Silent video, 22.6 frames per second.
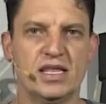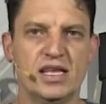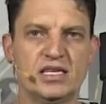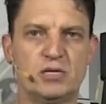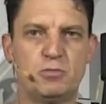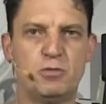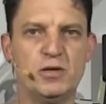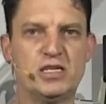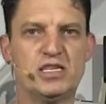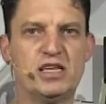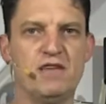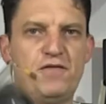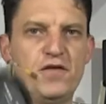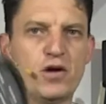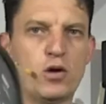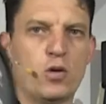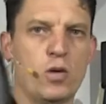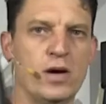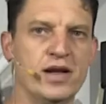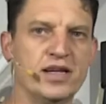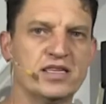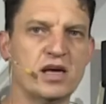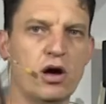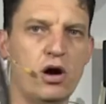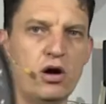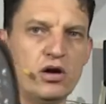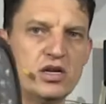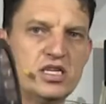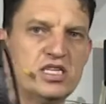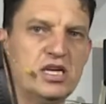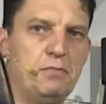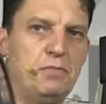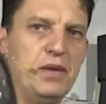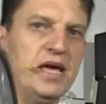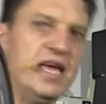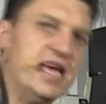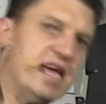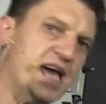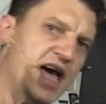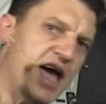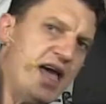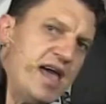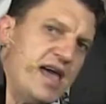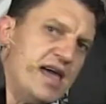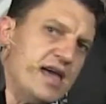this specific one is
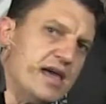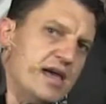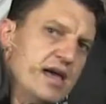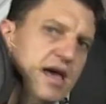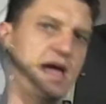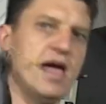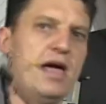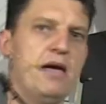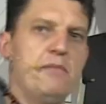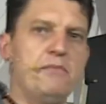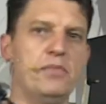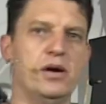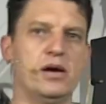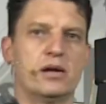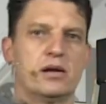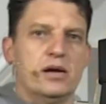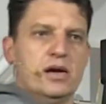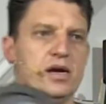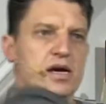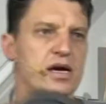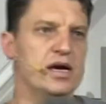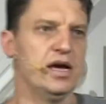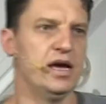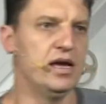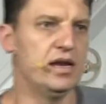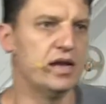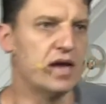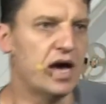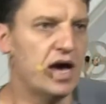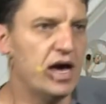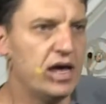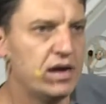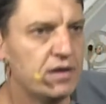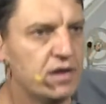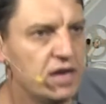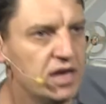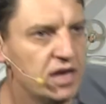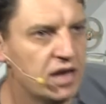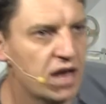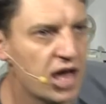RGBA, amber, and I really